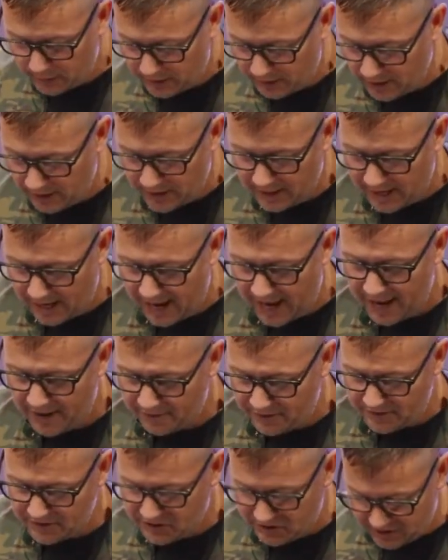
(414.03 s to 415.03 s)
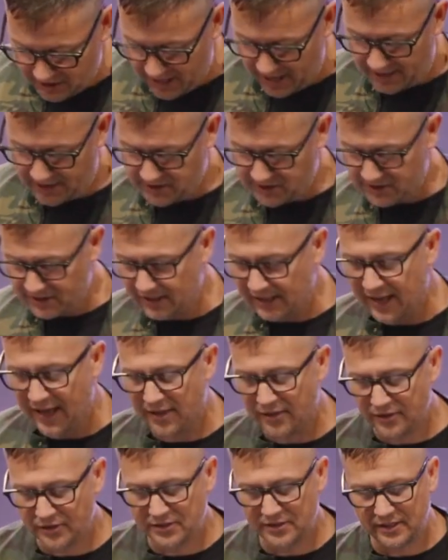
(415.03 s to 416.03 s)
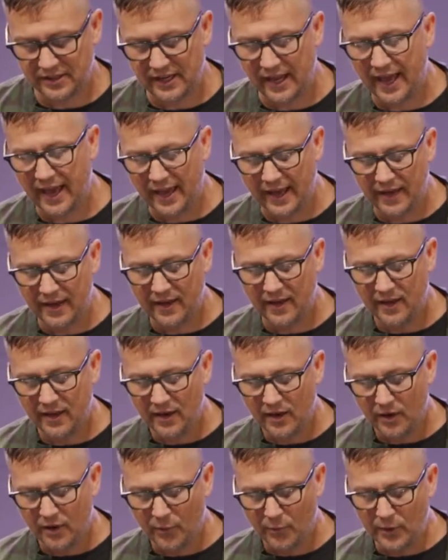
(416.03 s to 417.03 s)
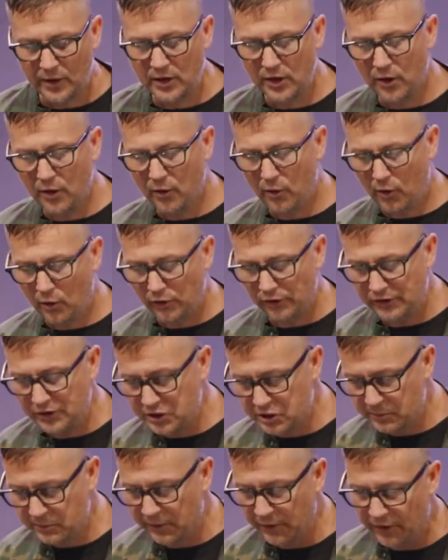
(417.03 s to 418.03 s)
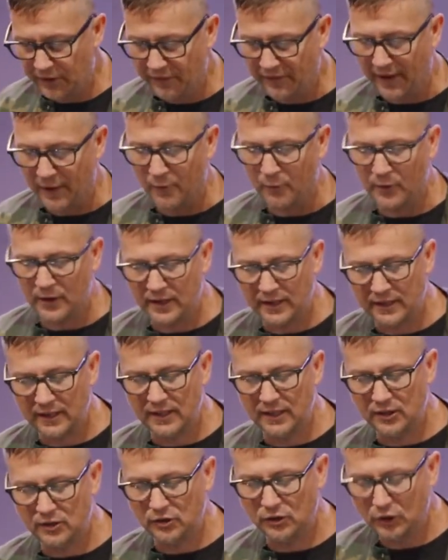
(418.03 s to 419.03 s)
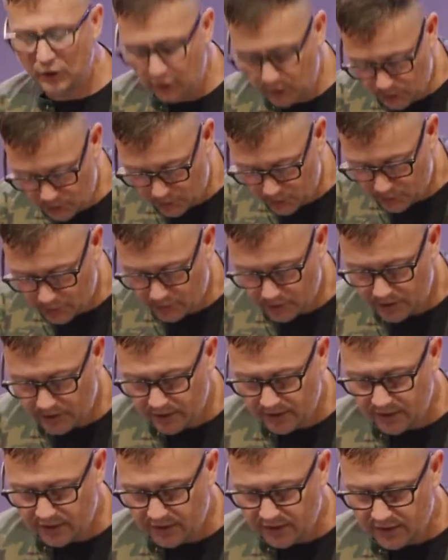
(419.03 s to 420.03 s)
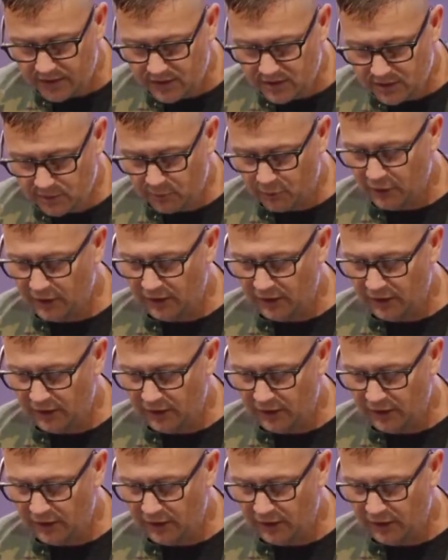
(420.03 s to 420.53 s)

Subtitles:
look at this text together today, we know, Holy Spirit, that we need you to bring